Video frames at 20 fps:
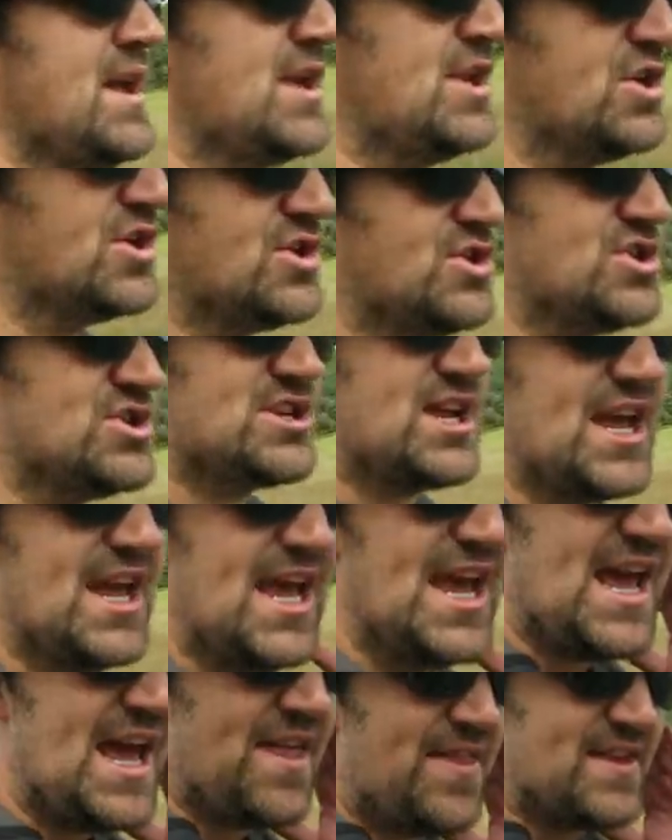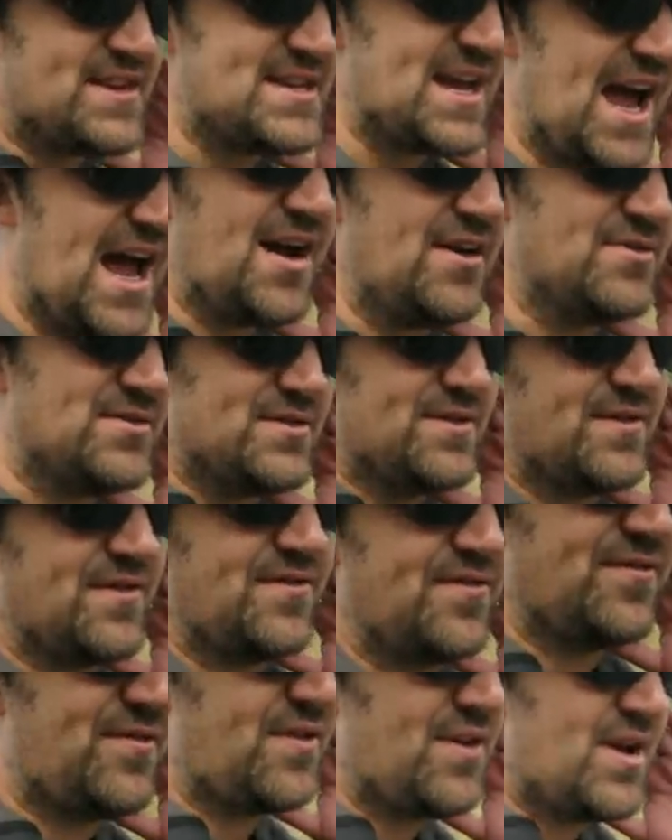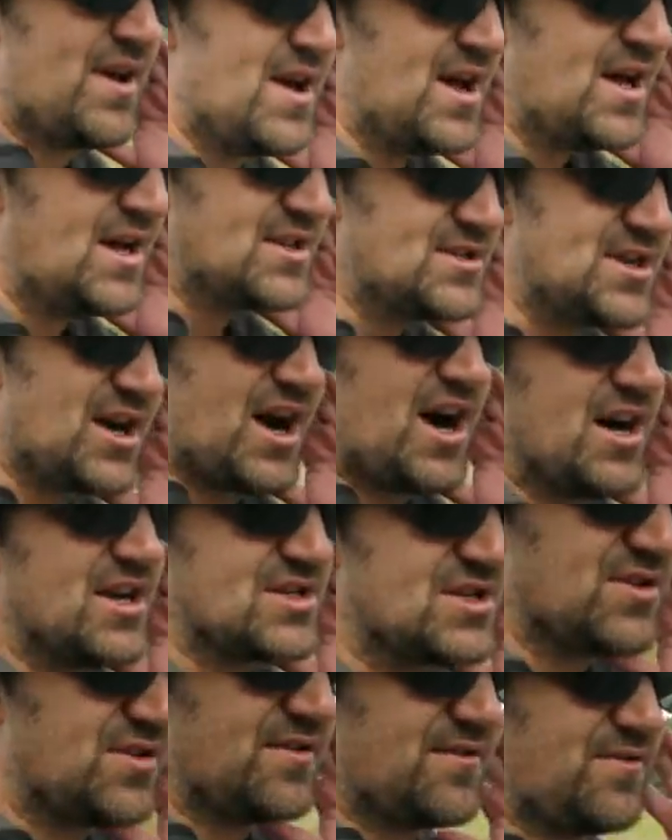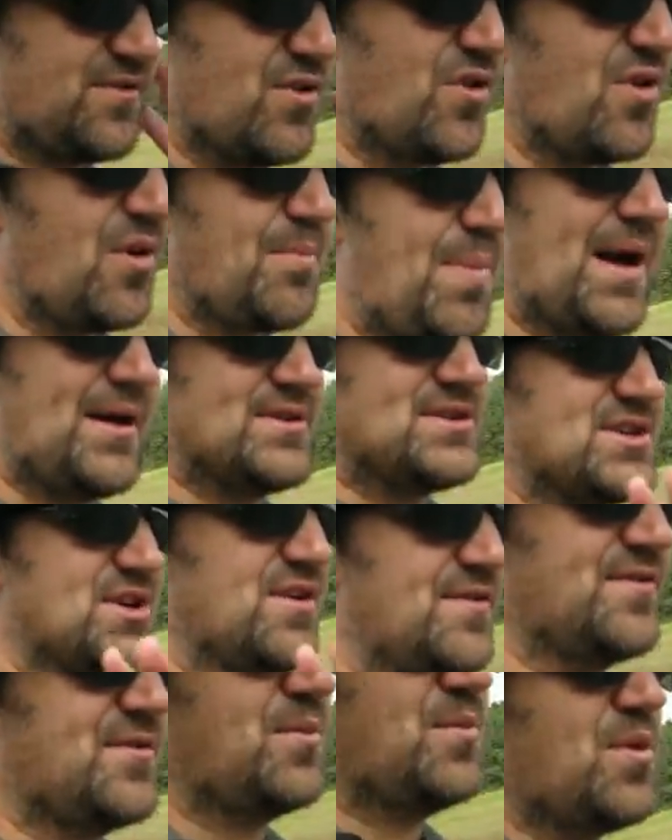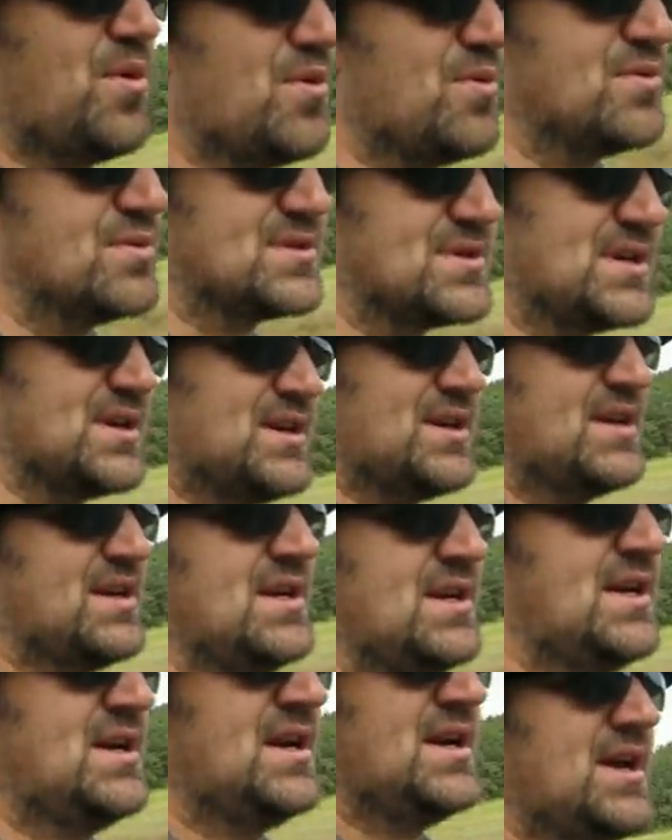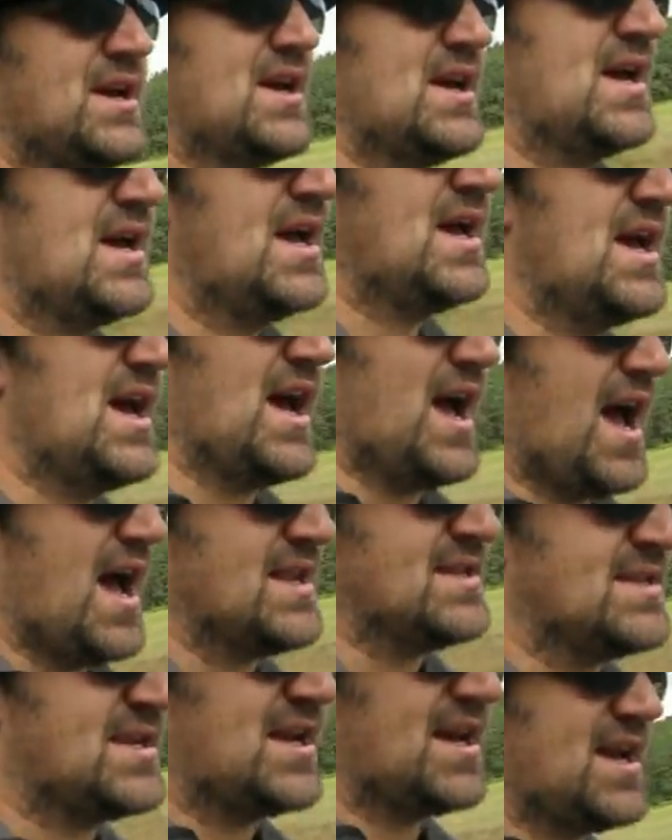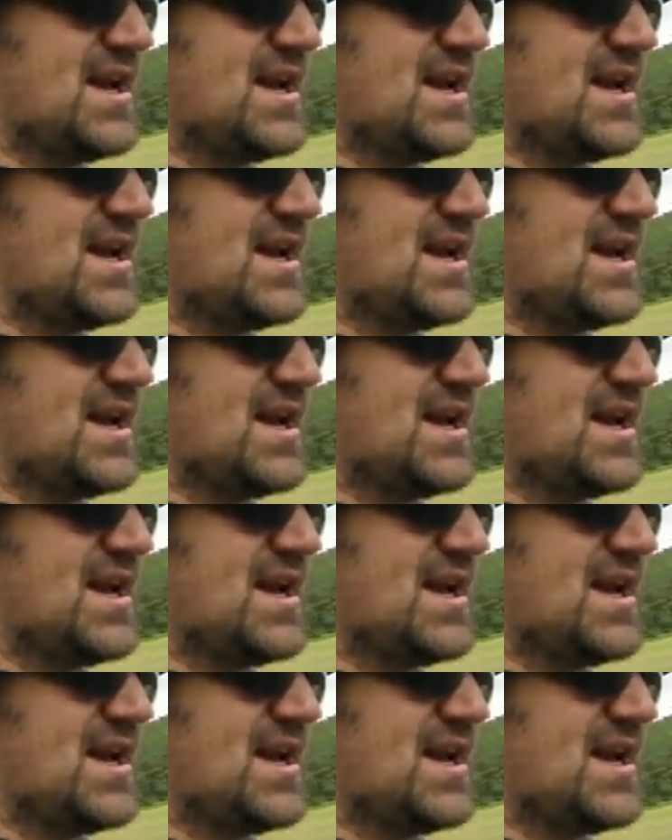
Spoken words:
You can just hear the sound of the tyres on the floor bouncing off the walls, and